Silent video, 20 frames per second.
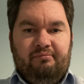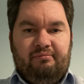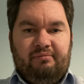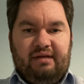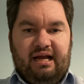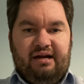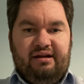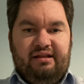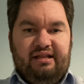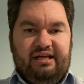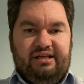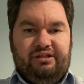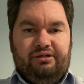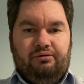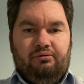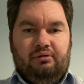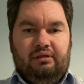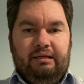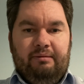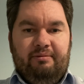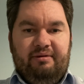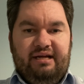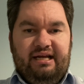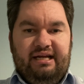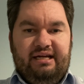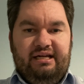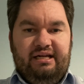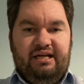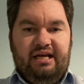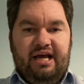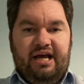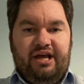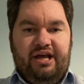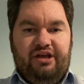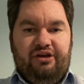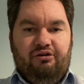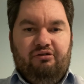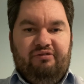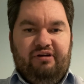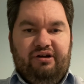candidates are all eliminated,
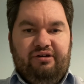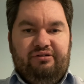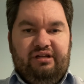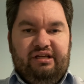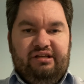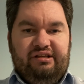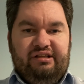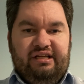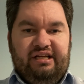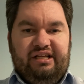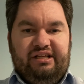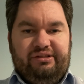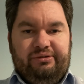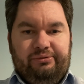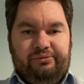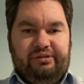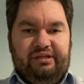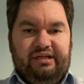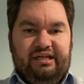your vote is then exhausted.